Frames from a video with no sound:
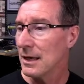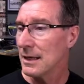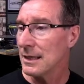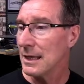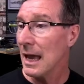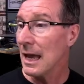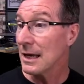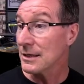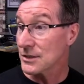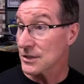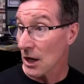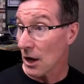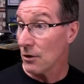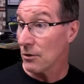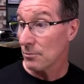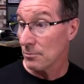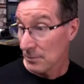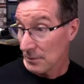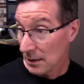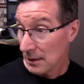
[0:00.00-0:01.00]
Yeah,
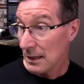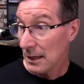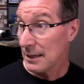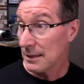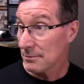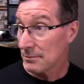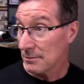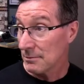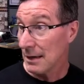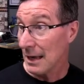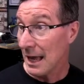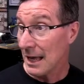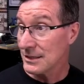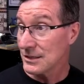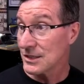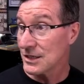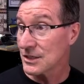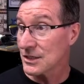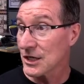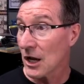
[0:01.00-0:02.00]
so it
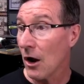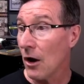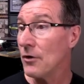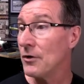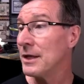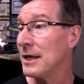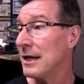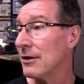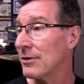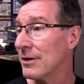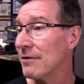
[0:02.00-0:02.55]
adds this code here,